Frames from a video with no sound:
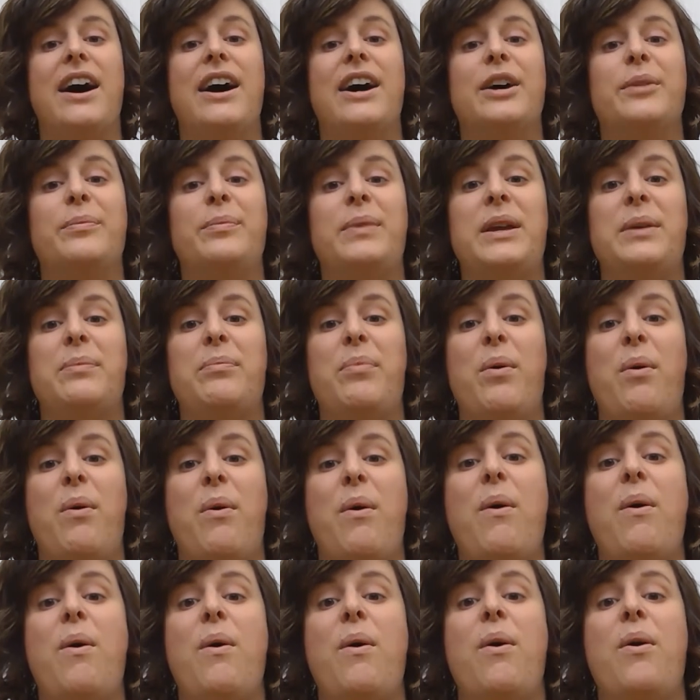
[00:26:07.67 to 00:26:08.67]
Me
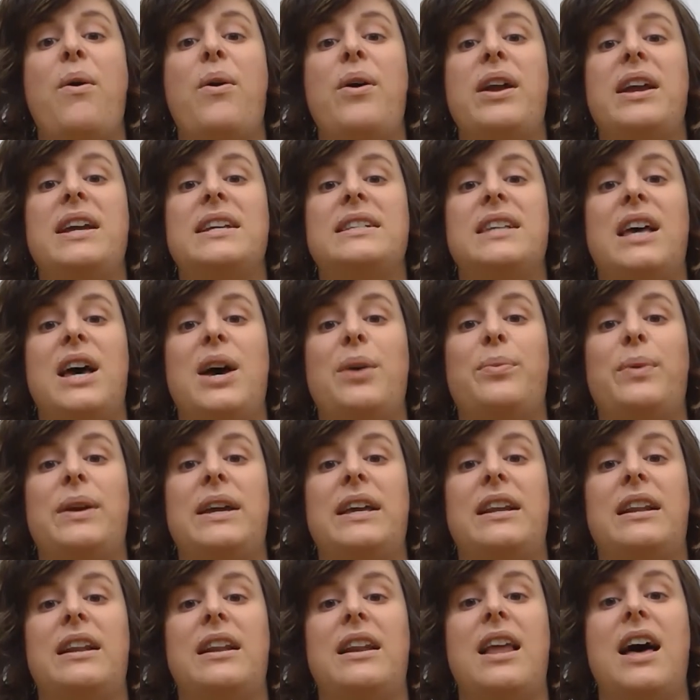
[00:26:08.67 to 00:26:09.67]
boys are
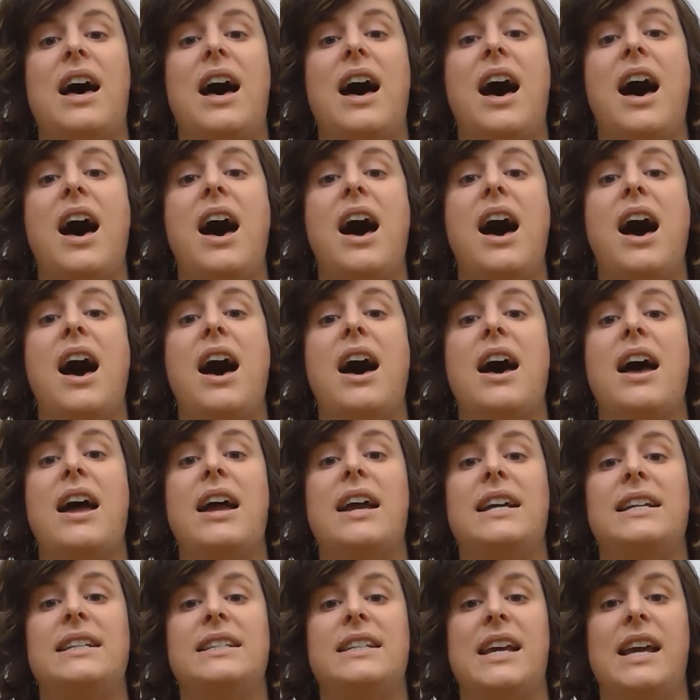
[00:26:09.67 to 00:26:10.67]

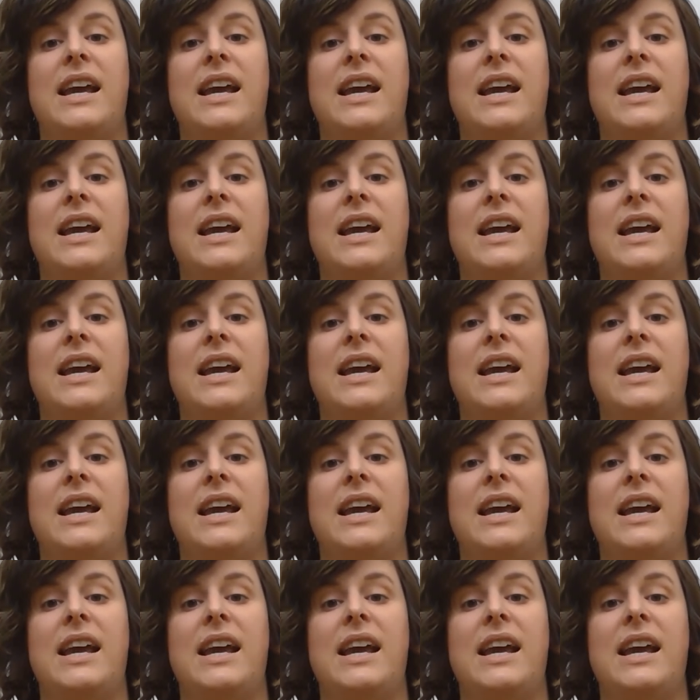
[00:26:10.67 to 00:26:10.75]
delighted.